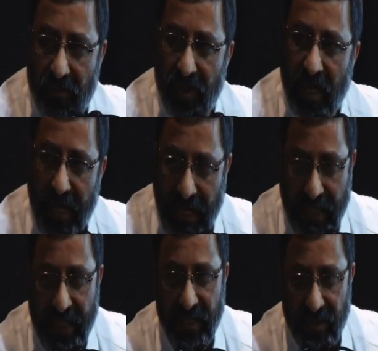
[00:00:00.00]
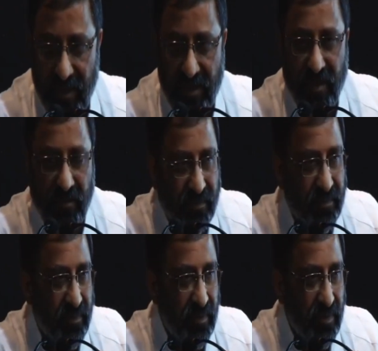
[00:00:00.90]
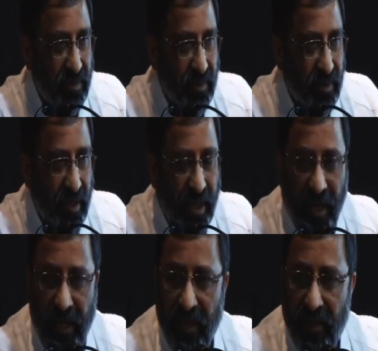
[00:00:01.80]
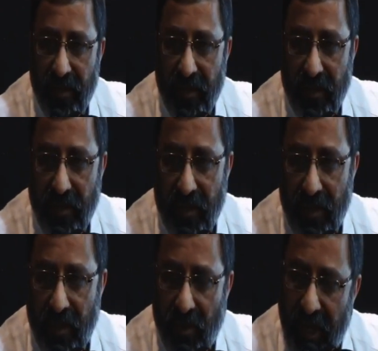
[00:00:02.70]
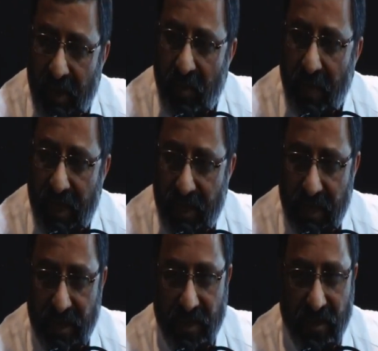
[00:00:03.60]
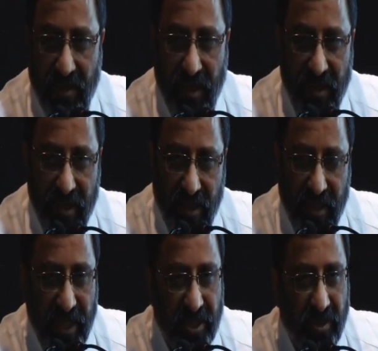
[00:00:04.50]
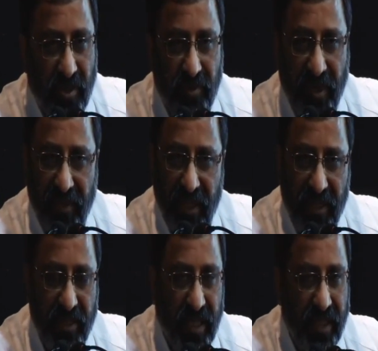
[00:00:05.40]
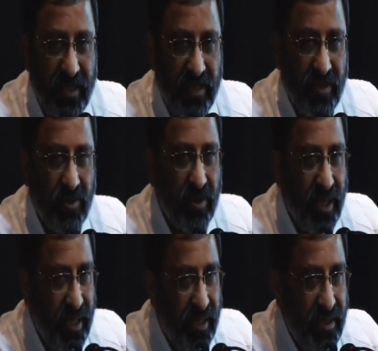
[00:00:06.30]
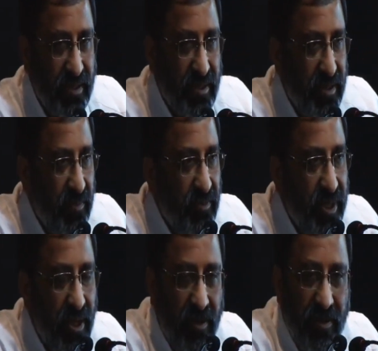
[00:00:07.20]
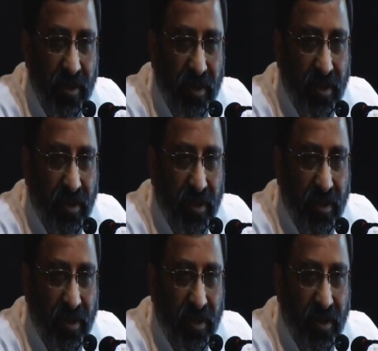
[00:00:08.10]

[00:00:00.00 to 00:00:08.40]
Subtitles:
of correcting the system. And today, to bless us on this occasion of giving insights to correct this system, we have